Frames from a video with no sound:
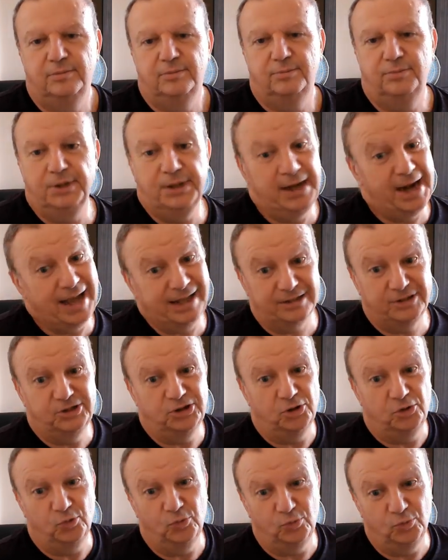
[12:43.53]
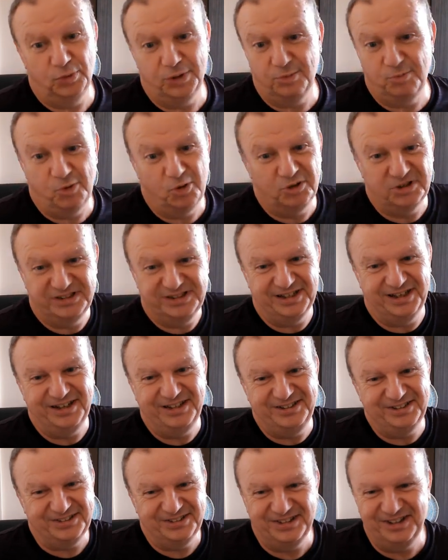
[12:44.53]
But not so with a
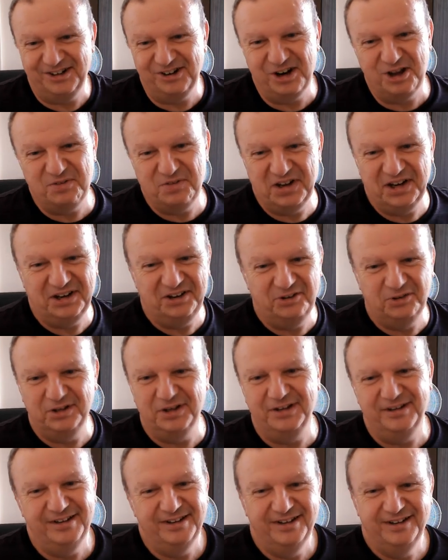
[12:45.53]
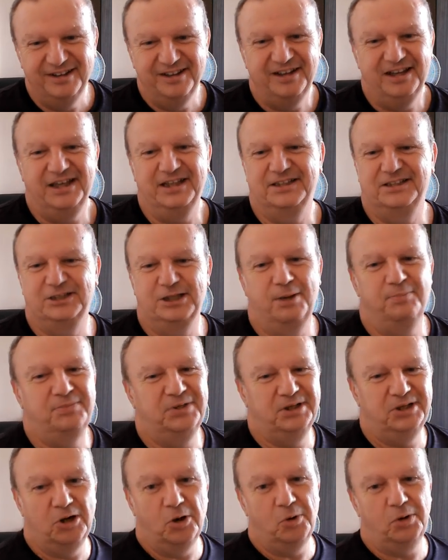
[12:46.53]
motorcycle, you know what I mean? You could hit
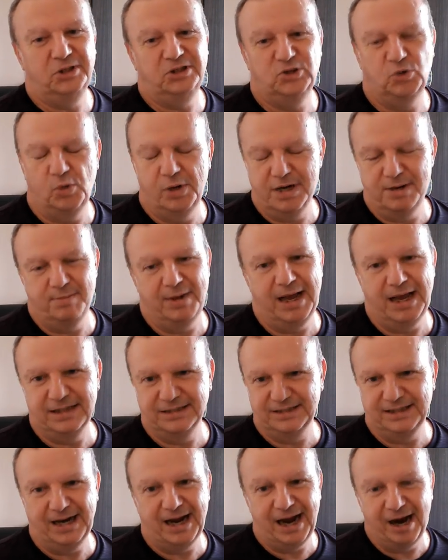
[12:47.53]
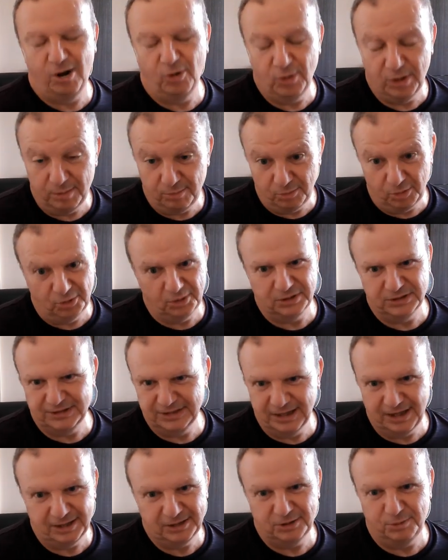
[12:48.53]
something going 20 miles an hour in a
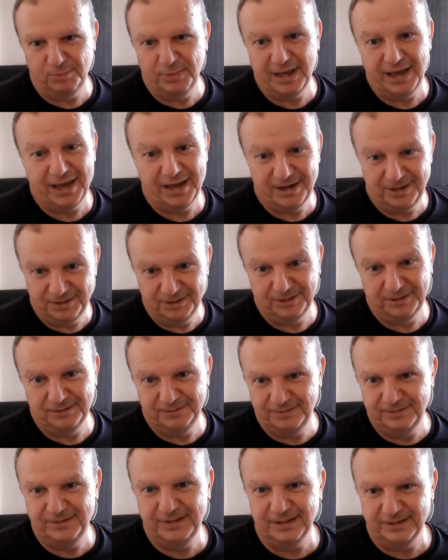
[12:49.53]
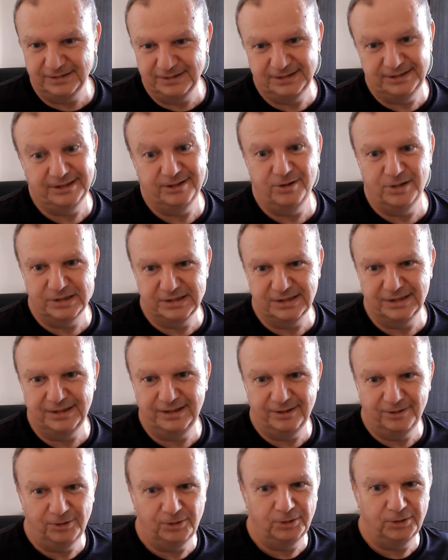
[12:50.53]
motorcycle, man, and you could get seriously
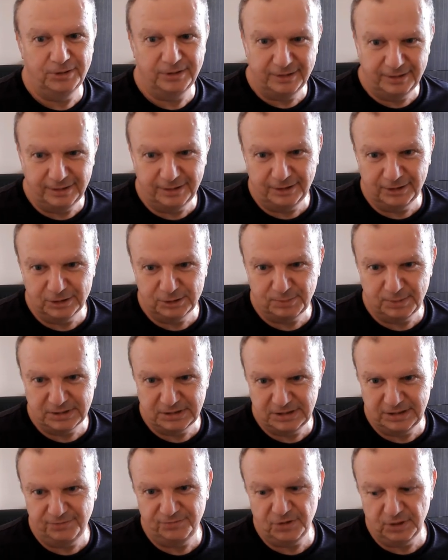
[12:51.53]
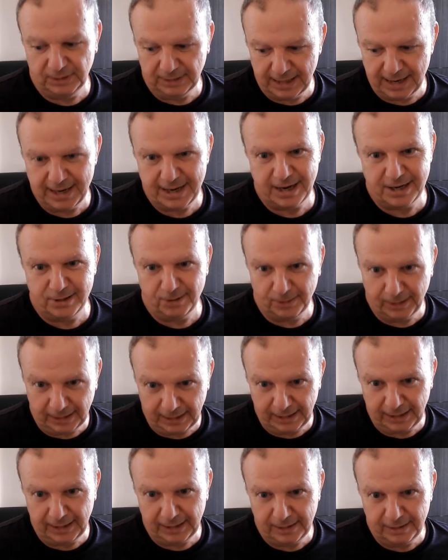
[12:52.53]
hurt, you know, especially if you land on your
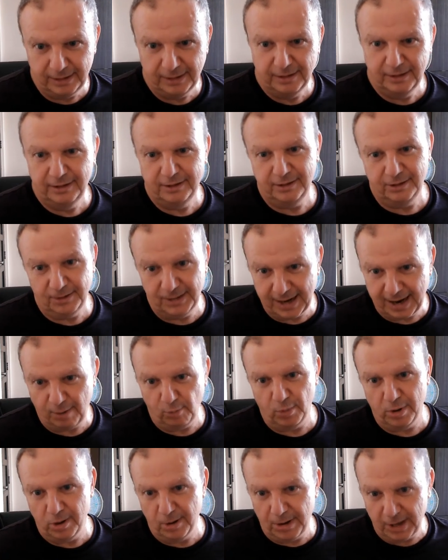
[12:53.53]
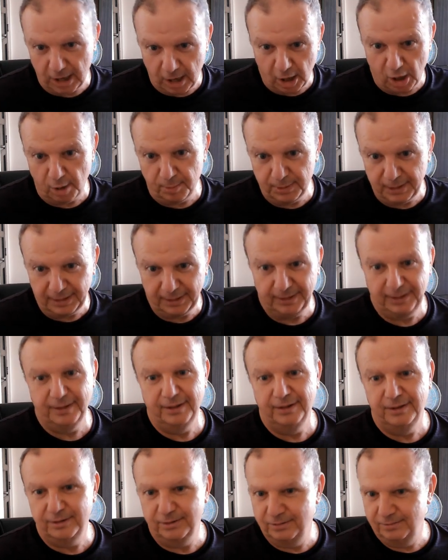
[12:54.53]
head, you're not wearing a helmet,
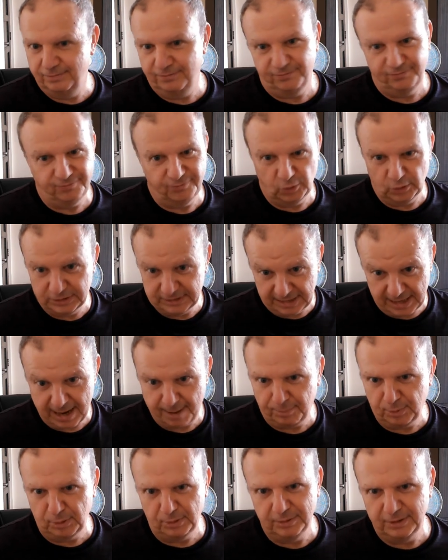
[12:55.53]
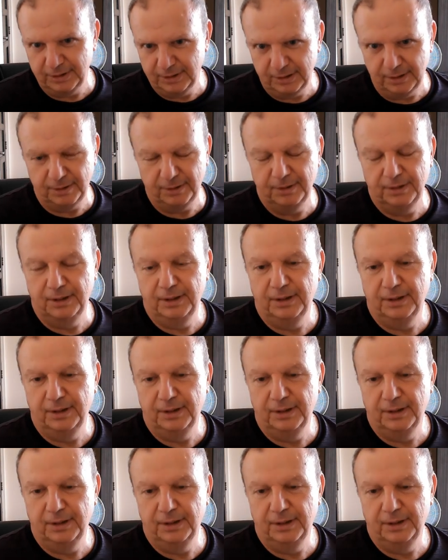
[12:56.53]
for example, you know.